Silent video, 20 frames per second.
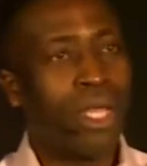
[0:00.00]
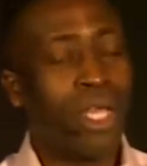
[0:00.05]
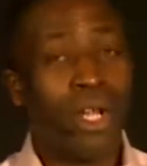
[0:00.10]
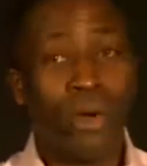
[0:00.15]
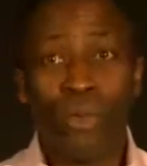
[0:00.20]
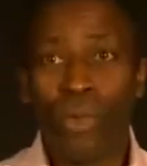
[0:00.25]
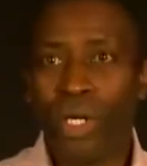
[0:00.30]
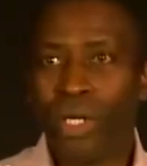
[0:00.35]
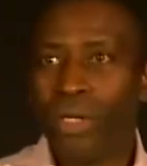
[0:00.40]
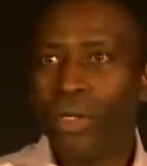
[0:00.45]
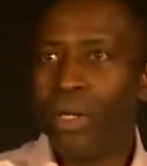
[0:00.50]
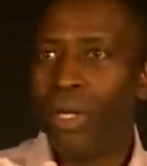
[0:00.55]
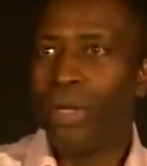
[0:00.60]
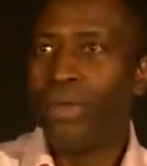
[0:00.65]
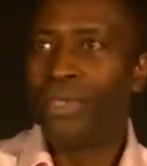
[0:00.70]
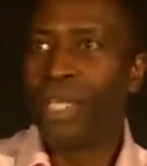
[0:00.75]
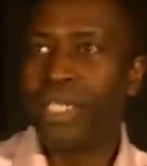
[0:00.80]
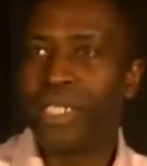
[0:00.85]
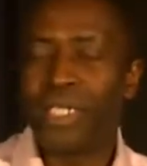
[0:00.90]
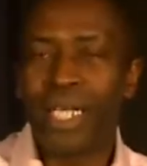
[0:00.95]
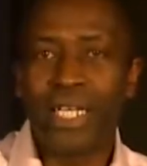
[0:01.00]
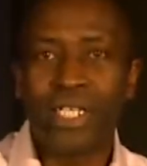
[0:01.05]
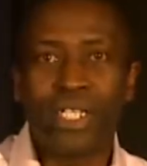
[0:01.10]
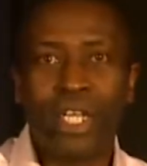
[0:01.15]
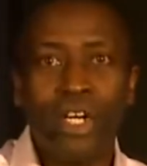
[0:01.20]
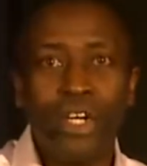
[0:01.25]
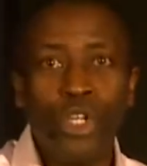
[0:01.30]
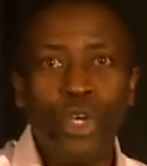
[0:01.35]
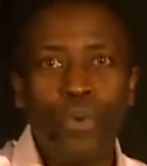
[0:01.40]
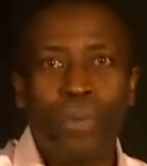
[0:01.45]
You know, if this
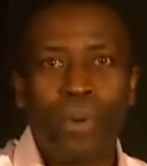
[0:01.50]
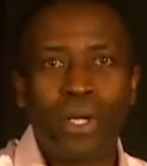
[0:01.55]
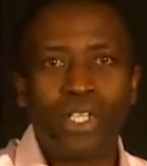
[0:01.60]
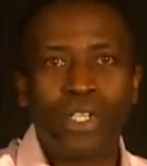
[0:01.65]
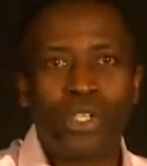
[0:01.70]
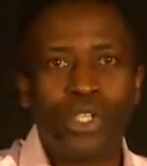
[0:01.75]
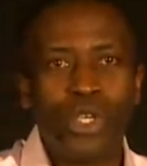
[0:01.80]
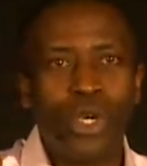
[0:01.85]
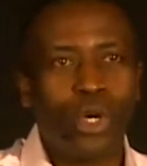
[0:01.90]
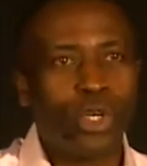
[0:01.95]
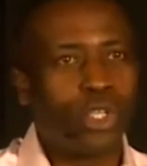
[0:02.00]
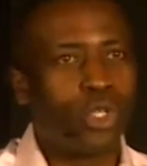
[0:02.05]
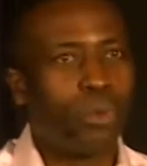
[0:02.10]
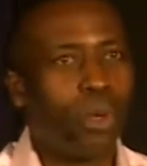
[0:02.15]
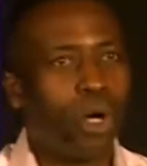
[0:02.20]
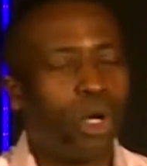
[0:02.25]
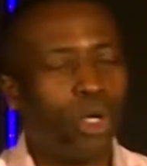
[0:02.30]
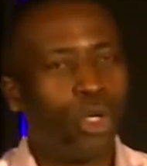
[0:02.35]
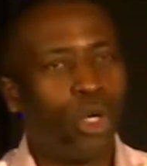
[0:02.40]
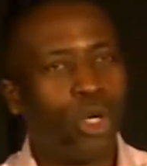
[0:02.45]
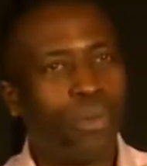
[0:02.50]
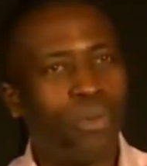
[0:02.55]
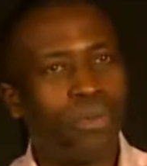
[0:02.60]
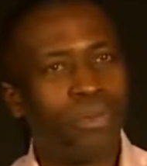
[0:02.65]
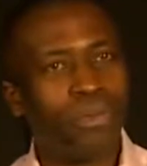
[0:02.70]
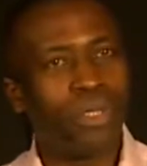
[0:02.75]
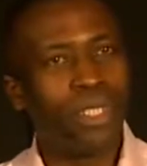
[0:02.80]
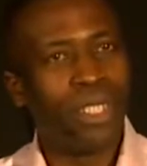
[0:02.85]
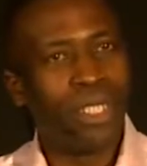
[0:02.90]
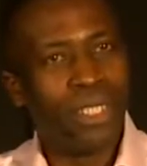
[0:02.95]
sends a new person to your small
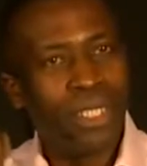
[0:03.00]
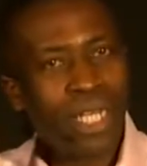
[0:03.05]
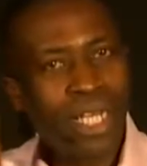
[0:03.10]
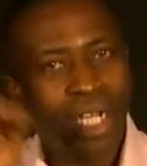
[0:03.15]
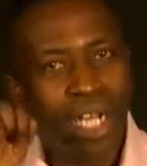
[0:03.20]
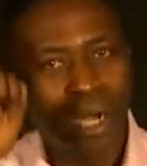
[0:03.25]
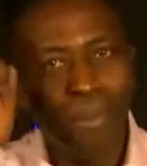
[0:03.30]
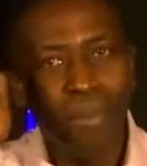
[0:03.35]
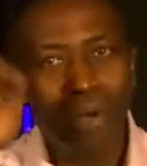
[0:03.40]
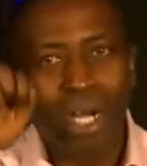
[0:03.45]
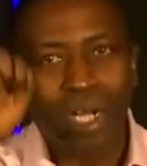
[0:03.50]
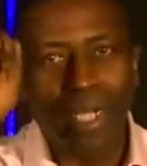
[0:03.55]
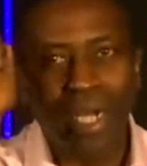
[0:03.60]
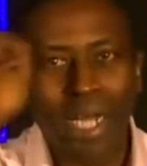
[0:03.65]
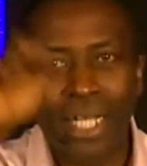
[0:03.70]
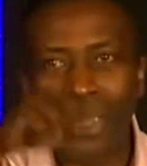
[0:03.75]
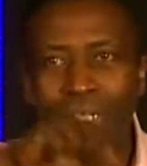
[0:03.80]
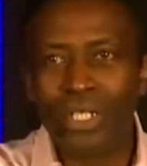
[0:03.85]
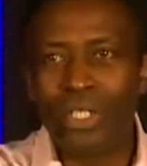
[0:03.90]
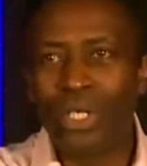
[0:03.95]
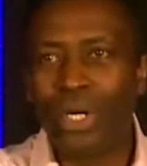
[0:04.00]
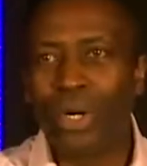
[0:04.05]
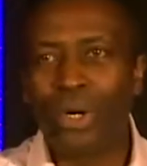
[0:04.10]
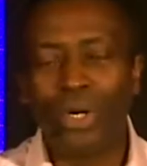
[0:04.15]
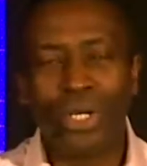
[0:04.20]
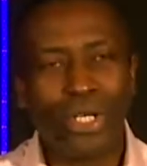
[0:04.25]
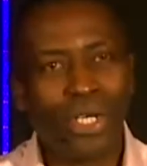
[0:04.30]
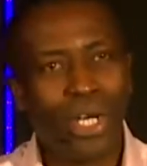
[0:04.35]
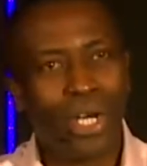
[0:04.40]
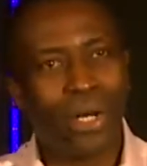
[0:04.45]
group, they come knocking at the
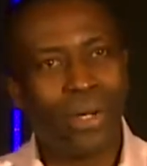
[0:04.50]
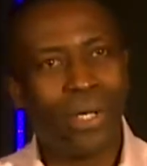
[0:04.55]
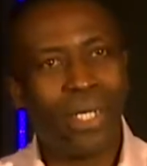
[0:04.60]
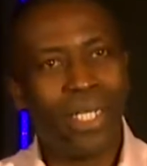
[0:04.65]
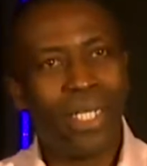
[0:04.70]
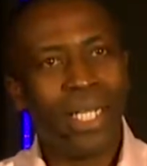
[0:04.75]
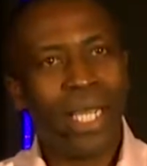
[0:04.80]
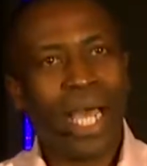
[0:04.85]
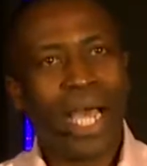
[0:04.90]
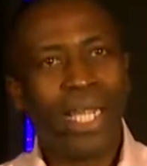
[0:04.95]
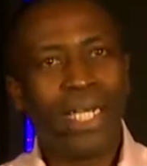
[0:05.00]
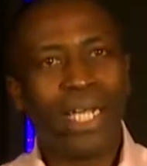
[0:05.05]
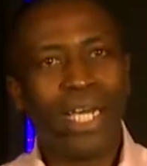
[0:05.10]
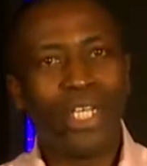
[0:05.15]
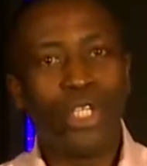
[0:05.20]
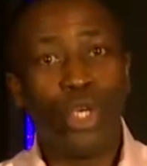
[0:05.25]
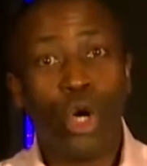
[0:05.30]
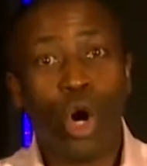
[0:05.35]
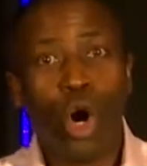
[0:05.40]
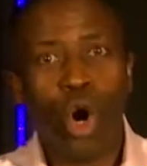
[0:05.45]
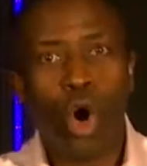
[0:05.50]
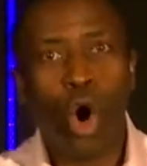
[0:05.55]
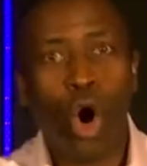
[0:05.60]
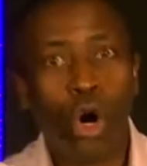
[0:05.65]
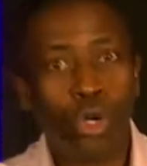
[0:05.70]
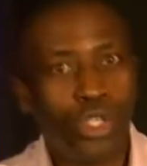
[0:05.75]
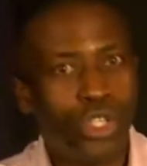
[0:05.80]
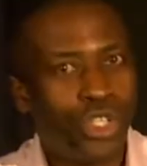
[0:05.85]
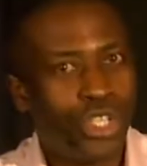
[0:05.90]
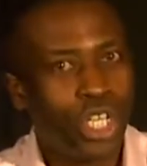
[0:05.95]
door, you know, and you're
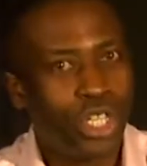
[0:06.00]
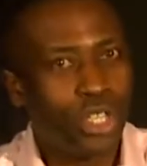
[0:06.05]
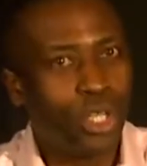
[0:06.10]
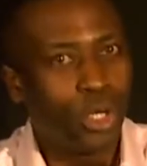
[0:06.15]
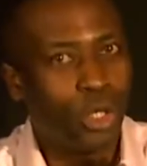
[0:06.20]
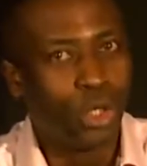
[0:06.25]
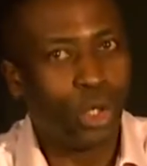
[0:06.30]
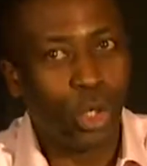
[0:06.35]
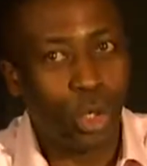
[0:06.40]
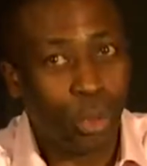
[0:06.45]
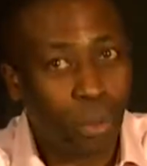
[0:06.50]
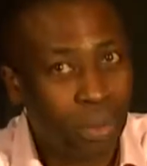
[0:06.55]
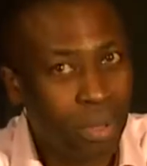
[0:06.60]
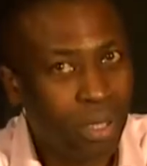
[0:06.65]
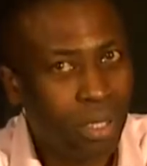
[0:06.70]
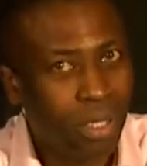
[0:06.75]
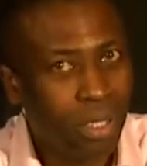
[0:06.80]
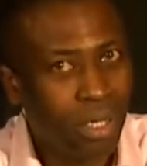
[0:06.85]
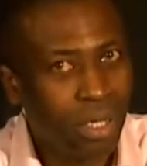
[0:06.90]
hosting the group.